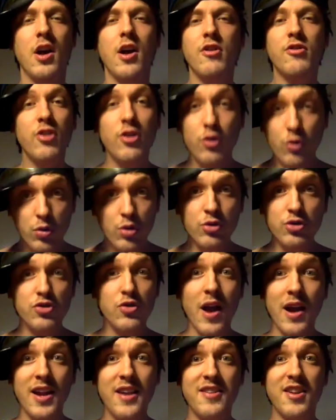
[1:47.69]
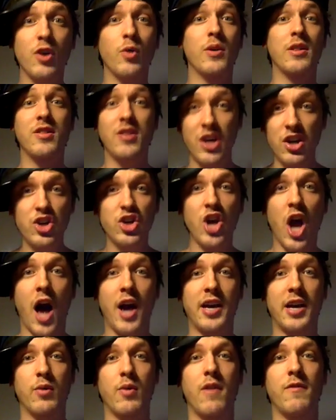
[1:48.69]
So the crew's trying to deal with this
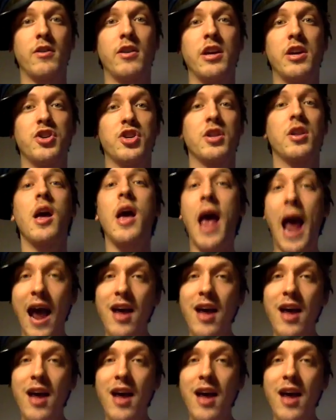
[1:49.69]
shocking revelation,